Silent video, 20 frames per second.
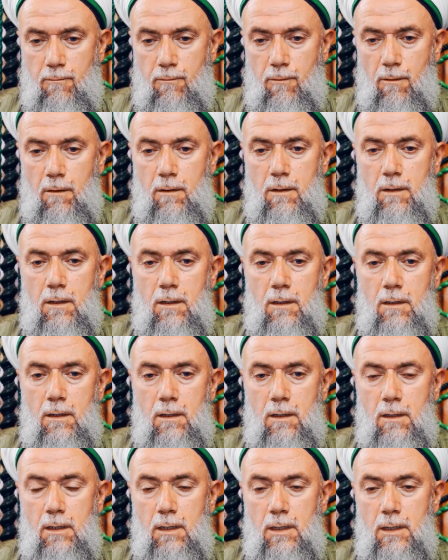for
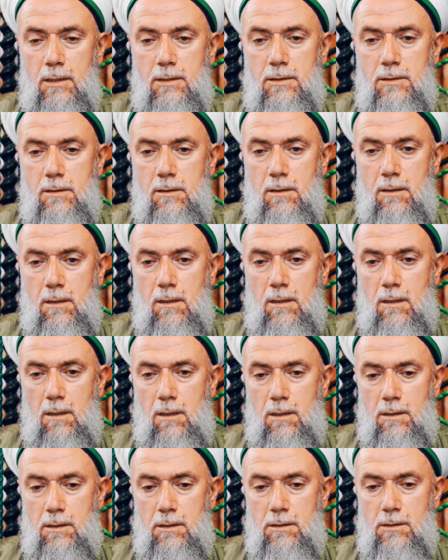his
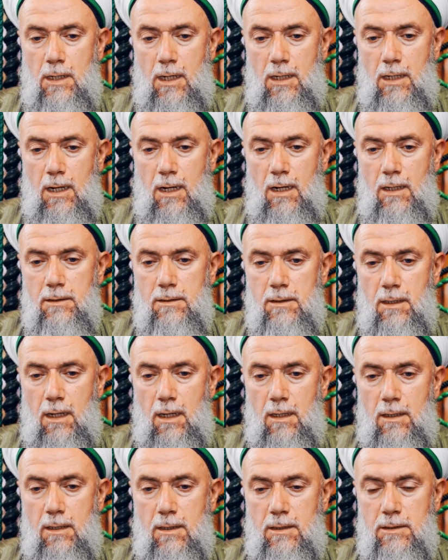generous
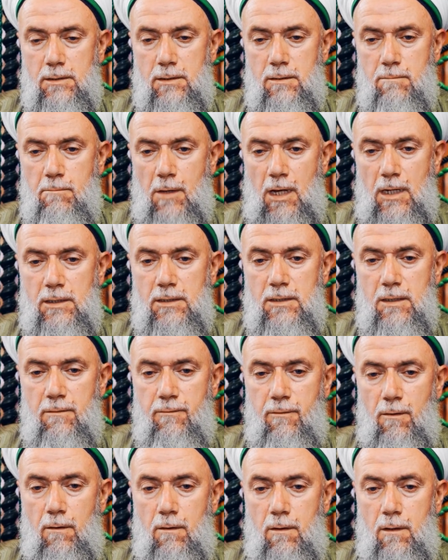and his mercy
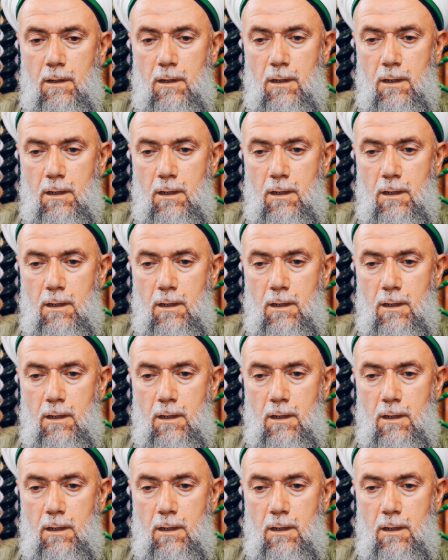for